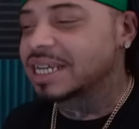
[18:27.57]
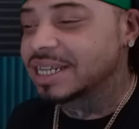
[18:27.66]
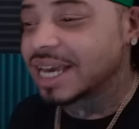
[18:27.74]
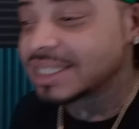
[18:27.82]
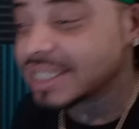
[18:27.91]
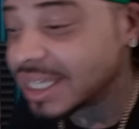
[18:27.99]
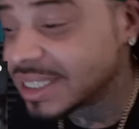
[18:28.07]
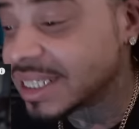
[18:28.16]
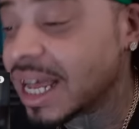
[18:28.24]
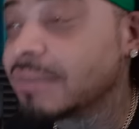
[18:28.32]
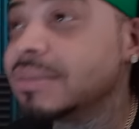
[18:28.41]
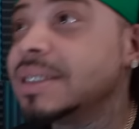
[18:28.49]
you like this,
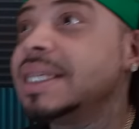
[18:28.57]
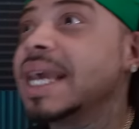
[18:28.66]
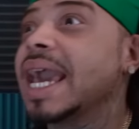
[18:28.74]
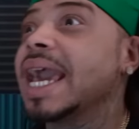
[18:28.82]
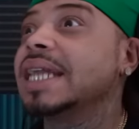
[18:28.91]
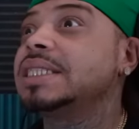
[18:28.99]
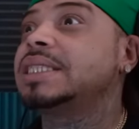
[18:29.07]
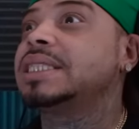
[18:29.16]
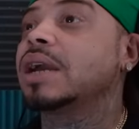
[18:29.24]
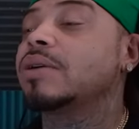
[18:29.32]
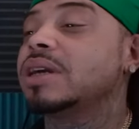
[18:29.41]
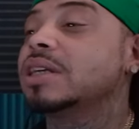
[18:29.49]
and I'm dead
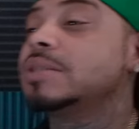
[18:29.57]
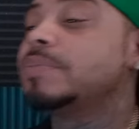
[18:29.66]
serious,